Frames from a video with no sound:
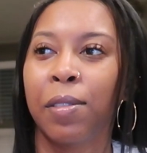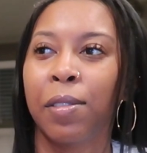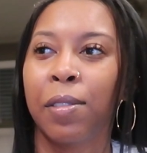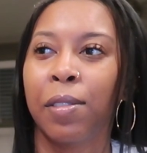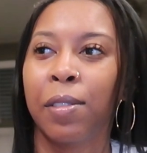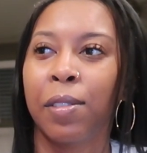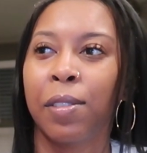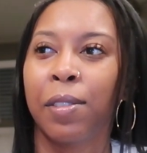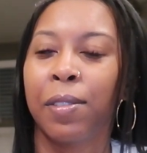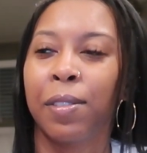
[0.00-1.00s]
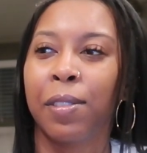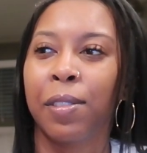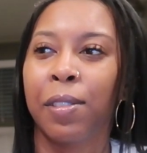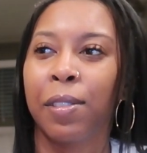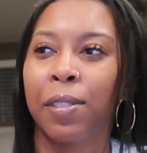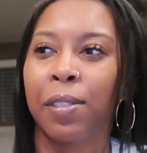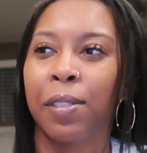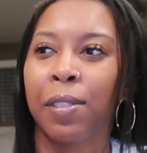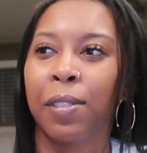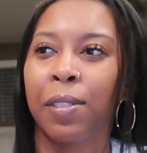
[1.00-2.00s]

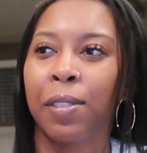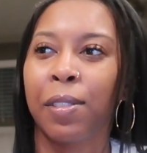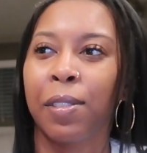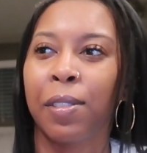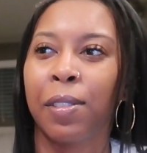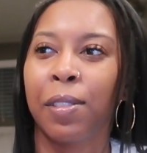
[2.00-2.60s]
No words are spoken by the person on screen.